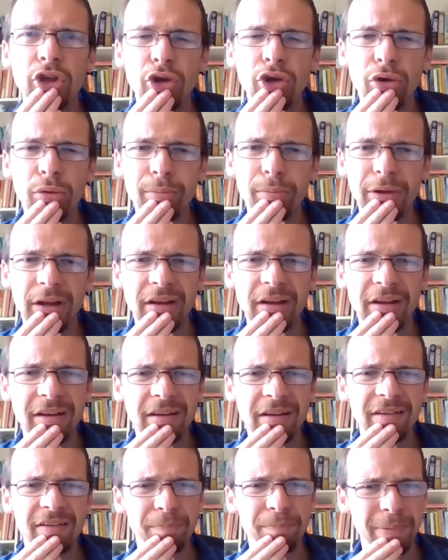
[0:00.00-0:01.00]

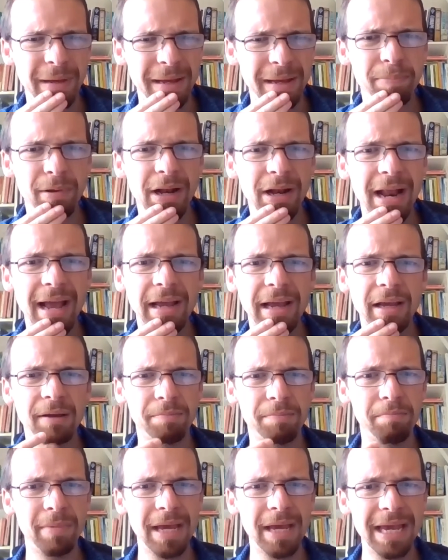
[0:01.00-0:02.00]
Humans, people
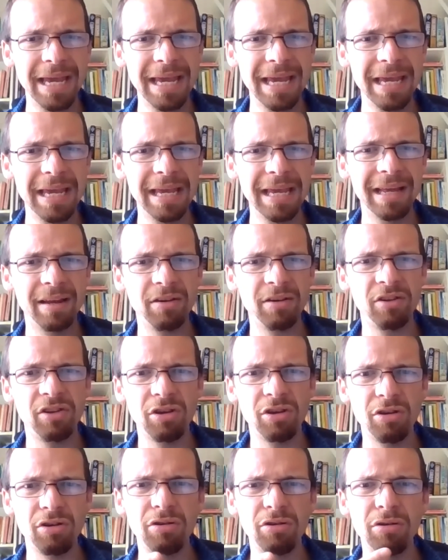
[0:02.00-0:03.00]
like me and
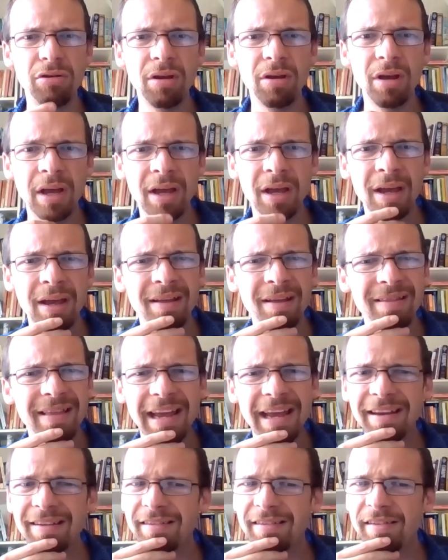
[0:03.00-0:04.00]
you,
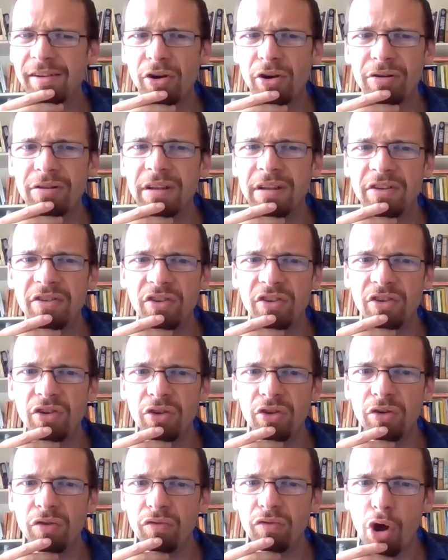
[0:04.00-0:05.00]
they started to
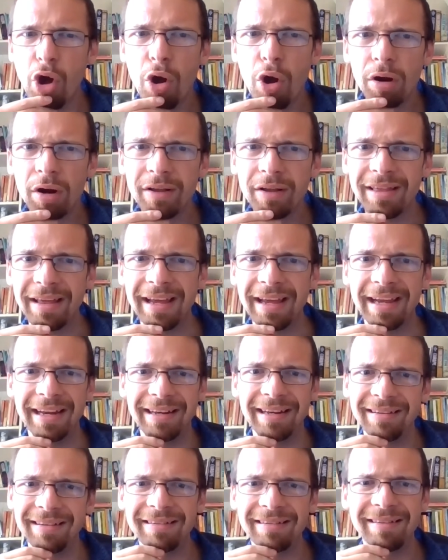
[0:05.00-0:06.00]
do wrong
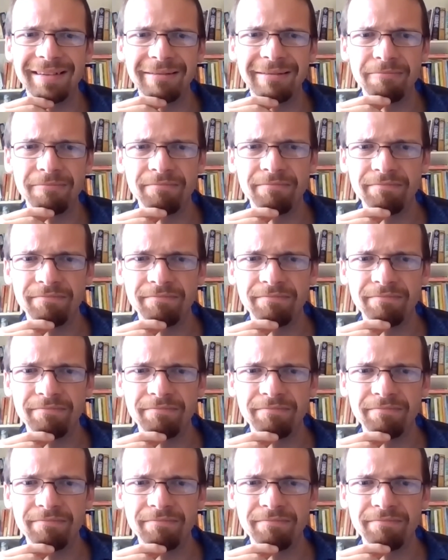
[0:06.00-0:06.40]
things.